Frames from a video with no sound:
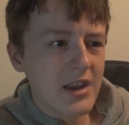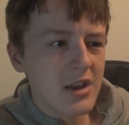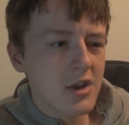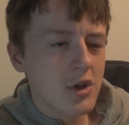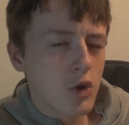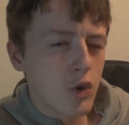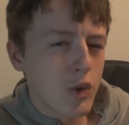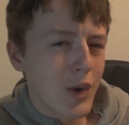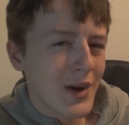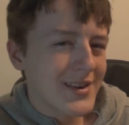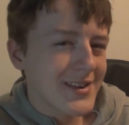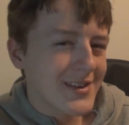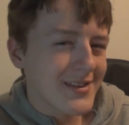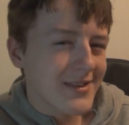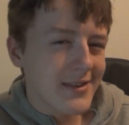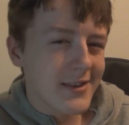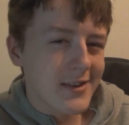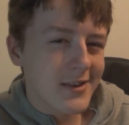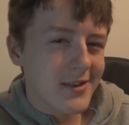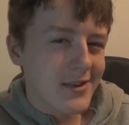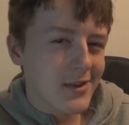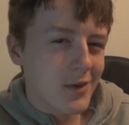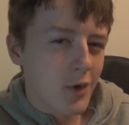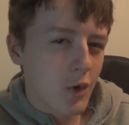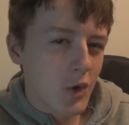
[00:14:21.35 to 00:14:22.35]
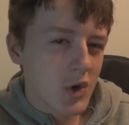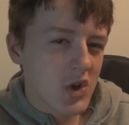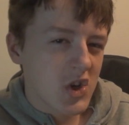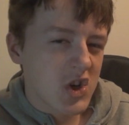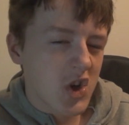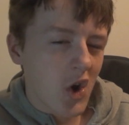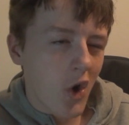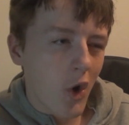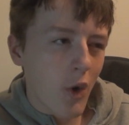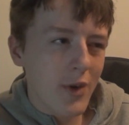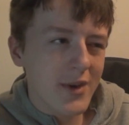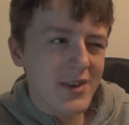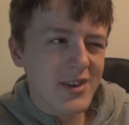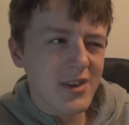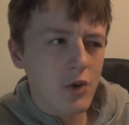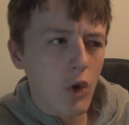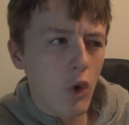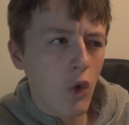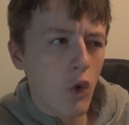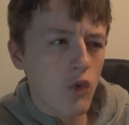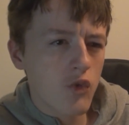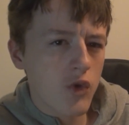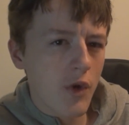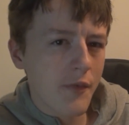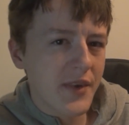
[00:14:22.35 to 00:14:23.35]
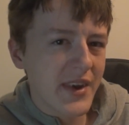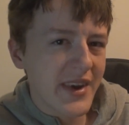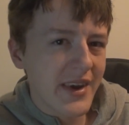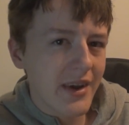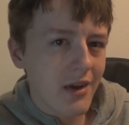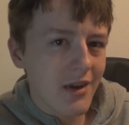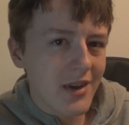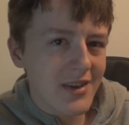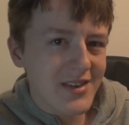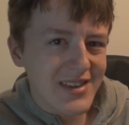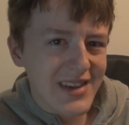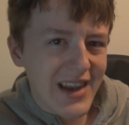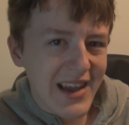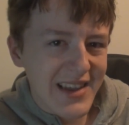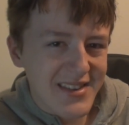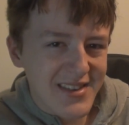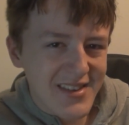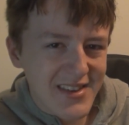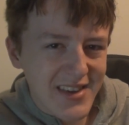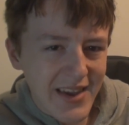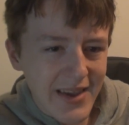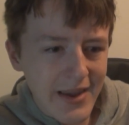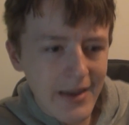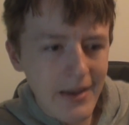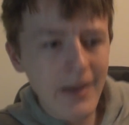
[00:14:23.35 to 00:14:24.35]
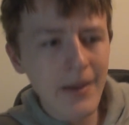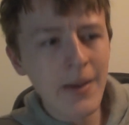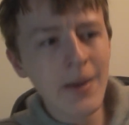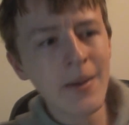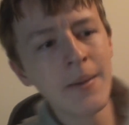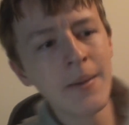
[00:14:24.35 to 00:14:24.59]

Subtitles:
twists or shocks or reveals, let's say.